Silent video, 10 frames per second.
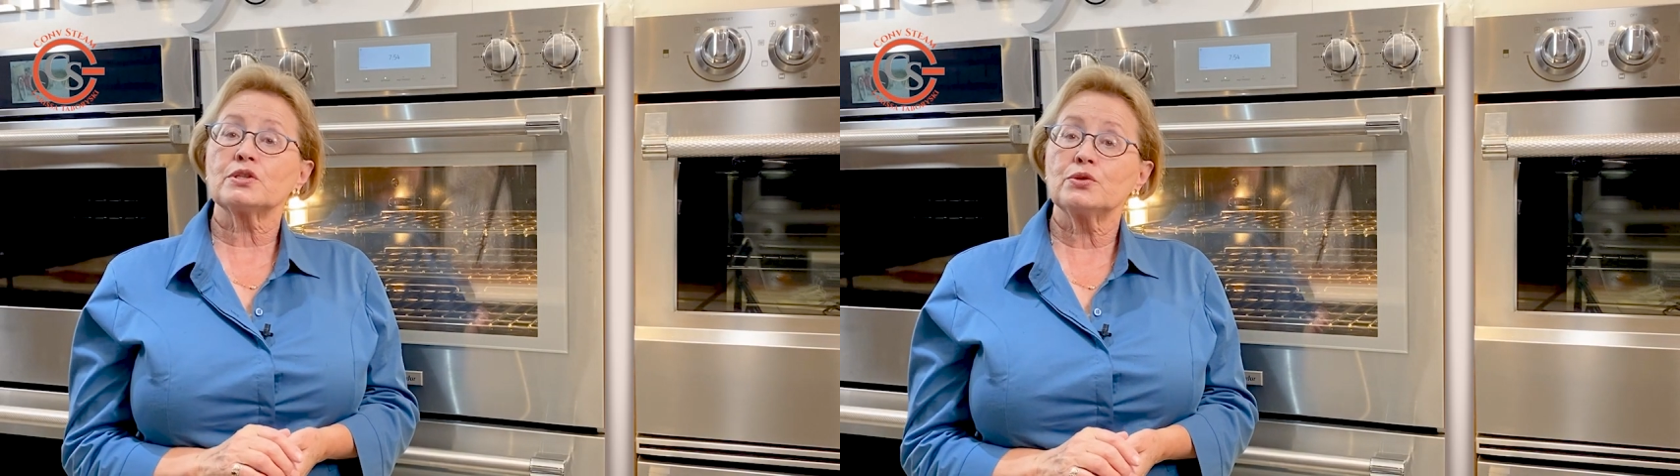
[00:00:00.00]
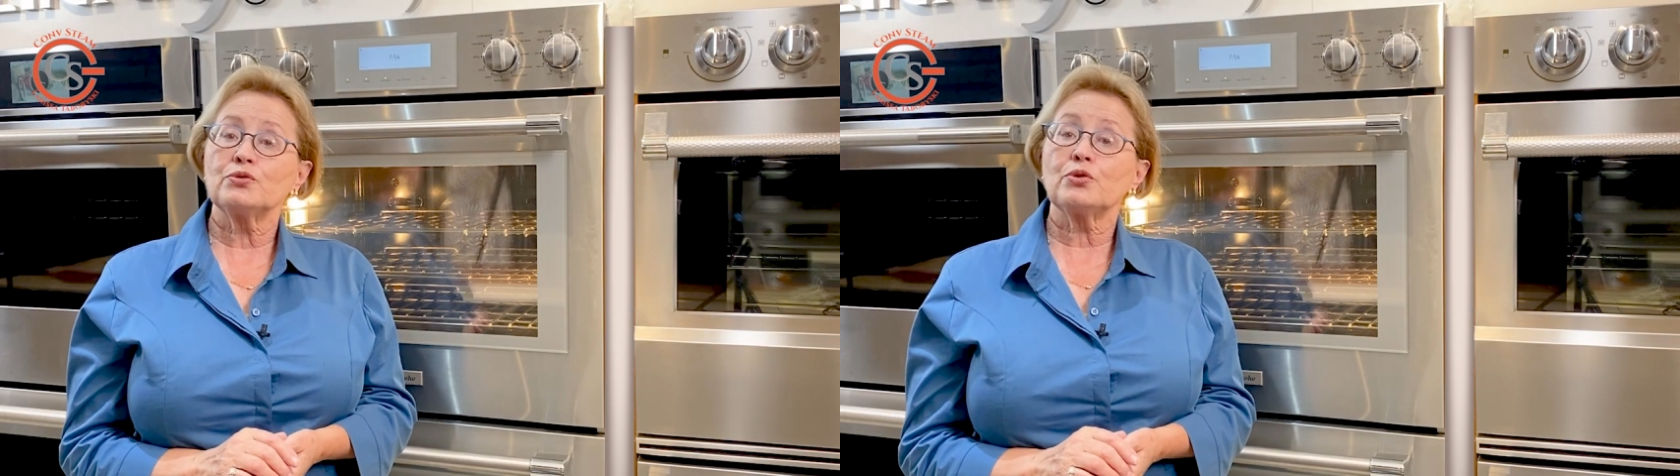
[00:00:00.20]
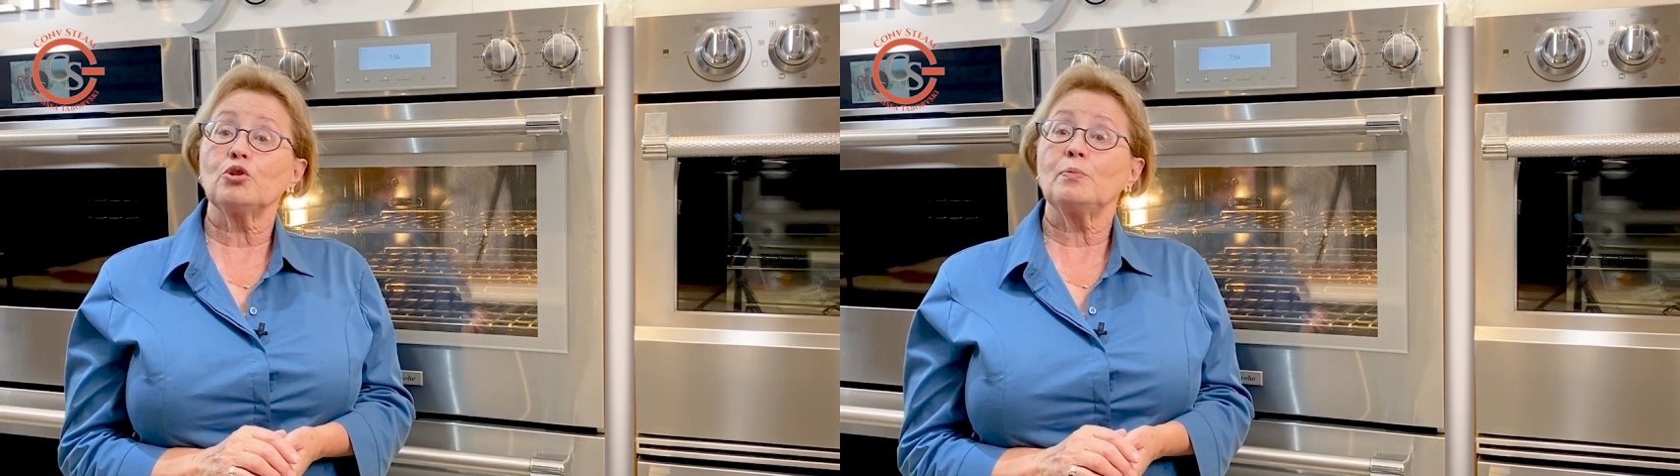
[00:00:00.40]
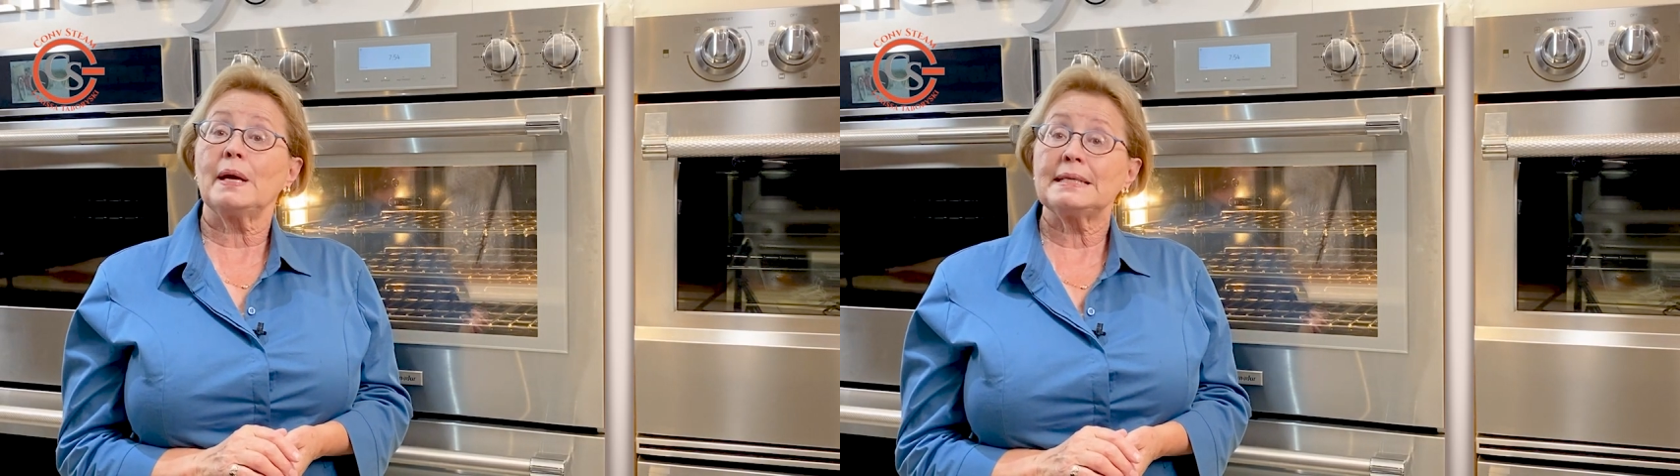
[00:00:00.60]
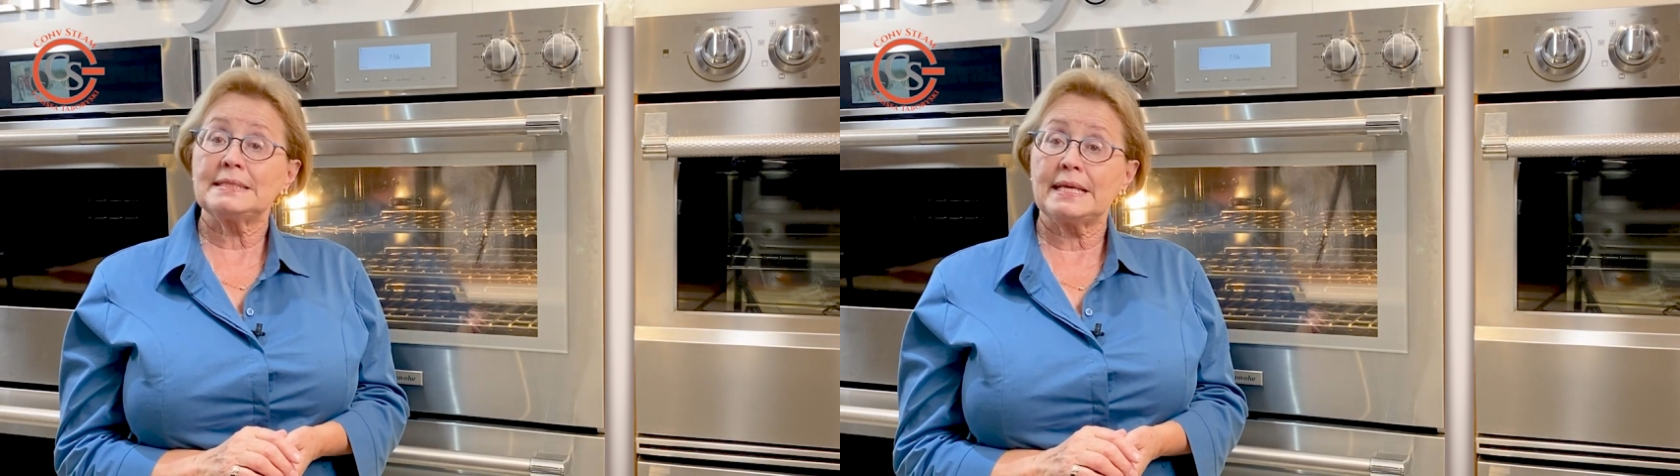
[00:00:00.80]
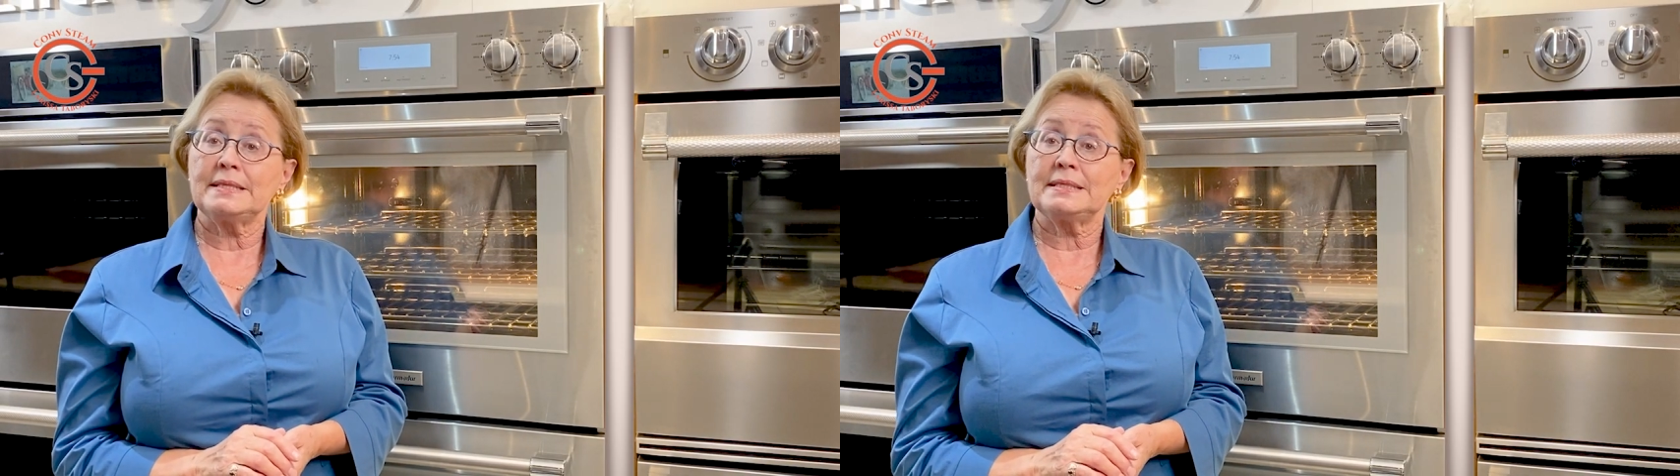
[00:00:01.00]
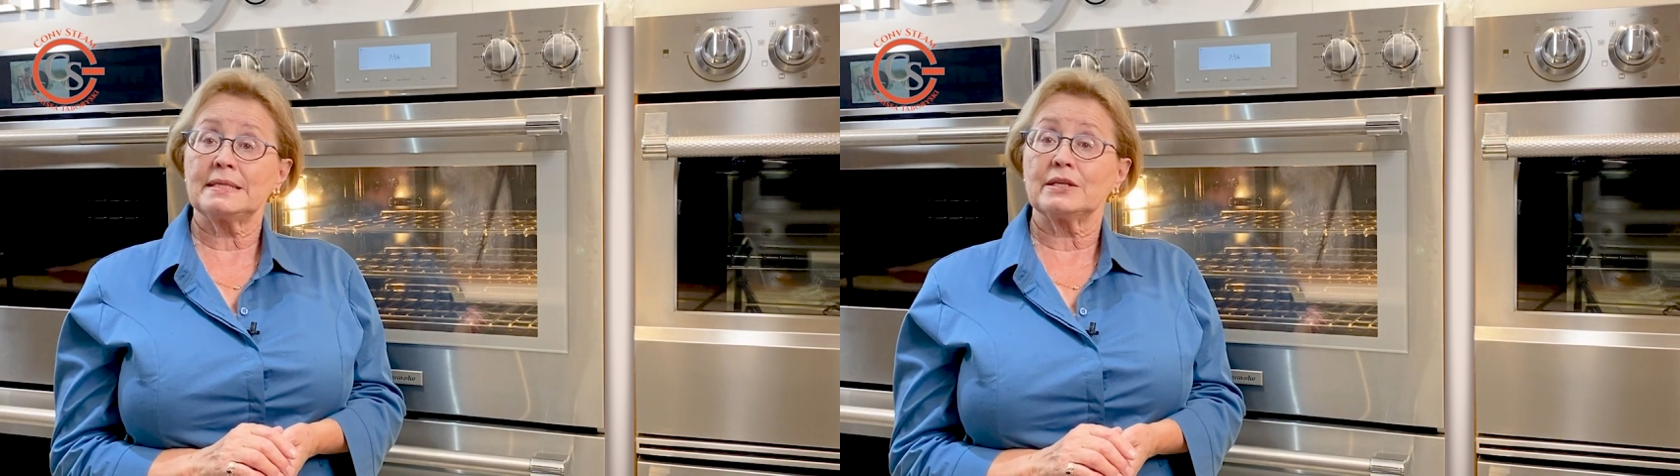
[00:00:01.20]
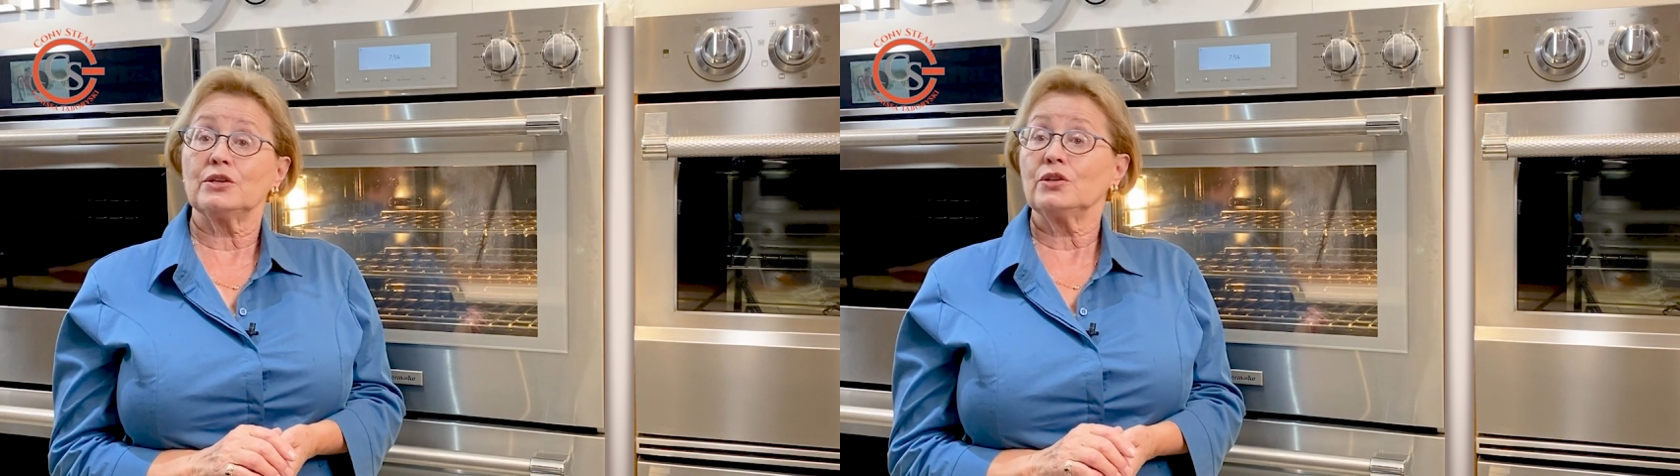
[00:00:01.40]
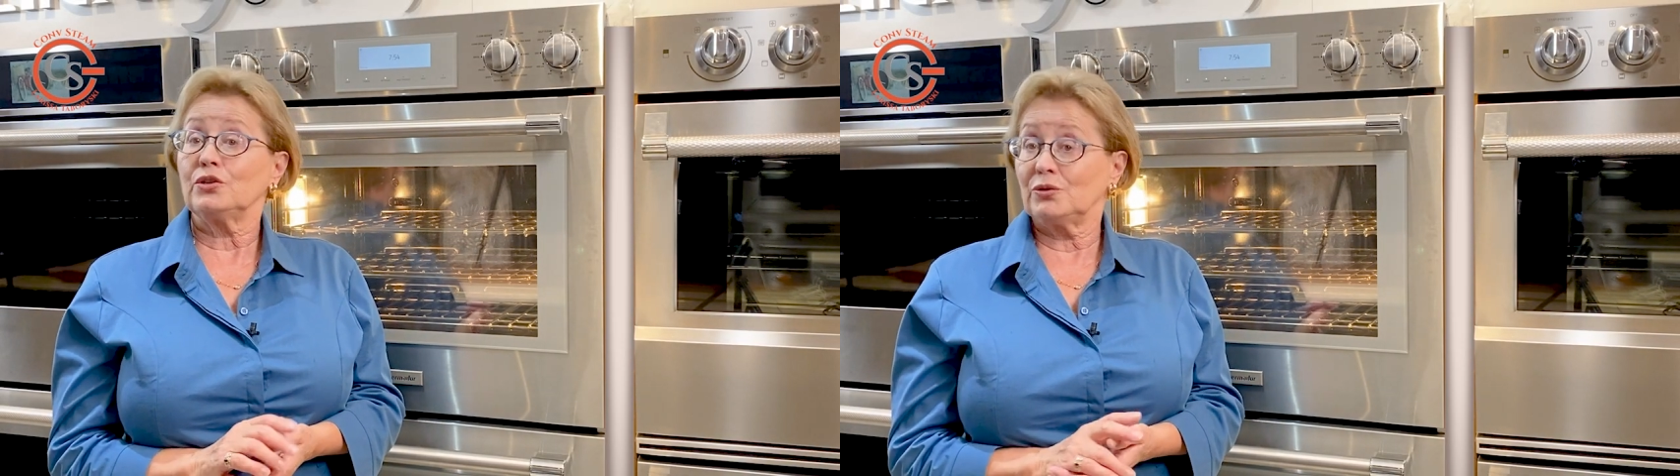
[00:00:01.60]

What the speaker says: controlled by a sensor,